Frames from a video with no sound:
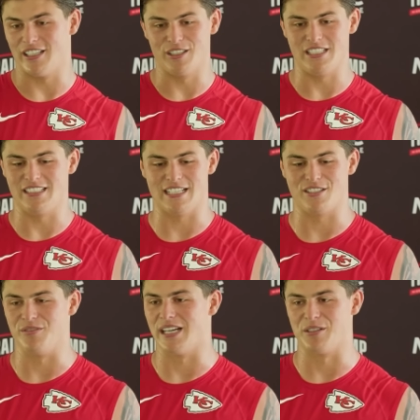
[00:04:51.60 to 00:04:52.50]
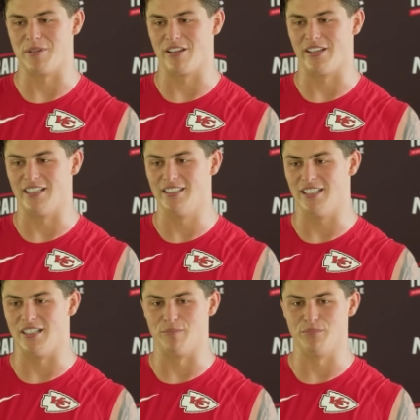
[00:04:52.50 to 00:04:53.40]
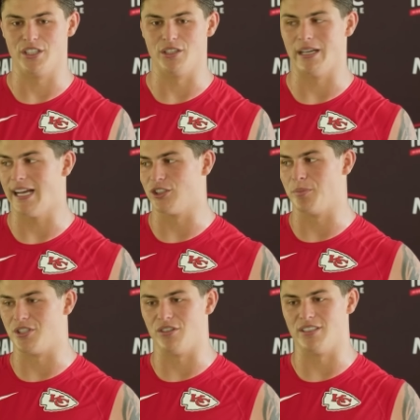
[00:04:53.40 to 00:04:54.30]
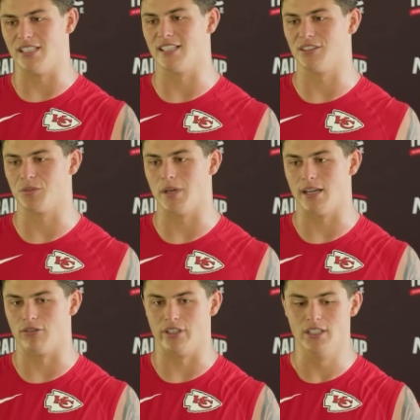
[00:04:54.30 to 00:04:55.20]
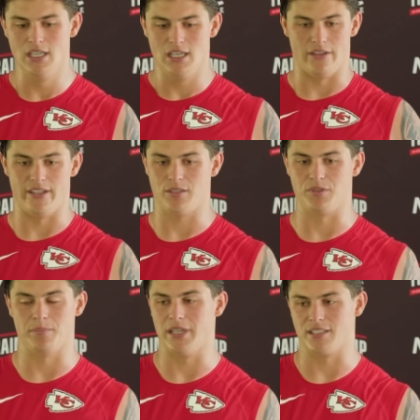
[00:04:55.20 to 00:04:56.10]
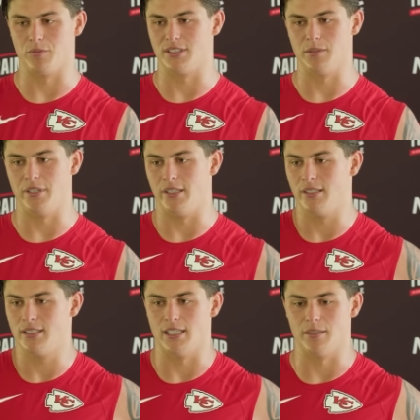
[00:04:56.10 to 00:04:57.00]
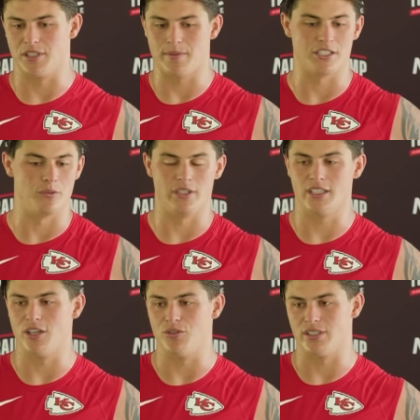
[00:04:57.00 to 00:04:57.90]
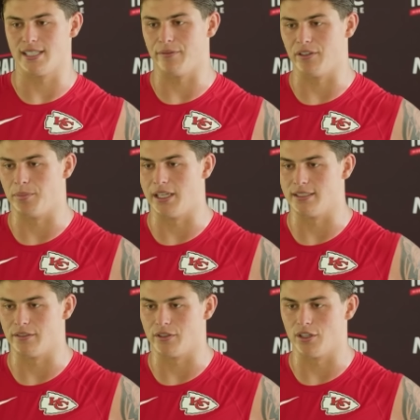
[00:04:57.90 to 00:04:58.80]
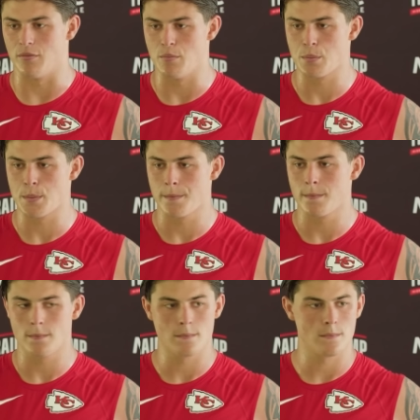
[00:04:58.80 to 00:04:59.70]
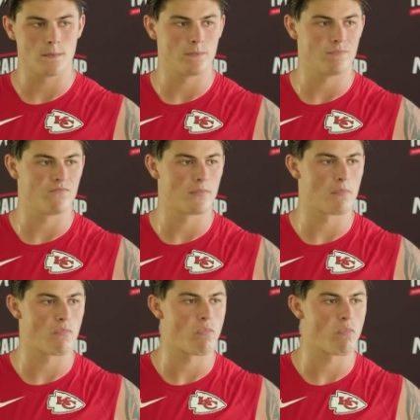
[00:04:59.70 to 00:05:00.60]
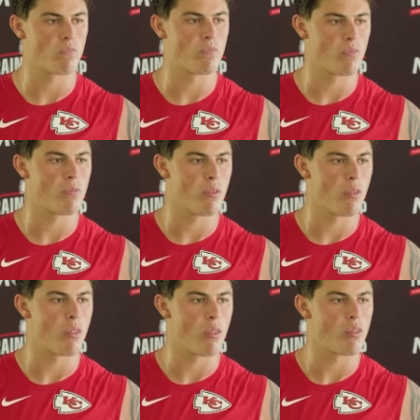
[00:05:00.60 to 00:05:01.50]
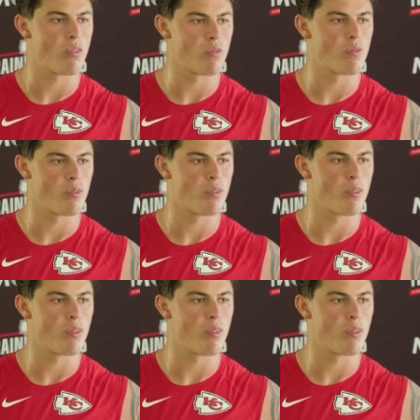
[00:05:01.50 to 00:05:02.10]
I didn't get too down about that. Um, you know, I had opportunities elsewhere, and, and this was the place I wanted to be, um, especially with the coaching staff and the players they've got. on Sunday, I think you get your first taste of Chiefs Kingdom with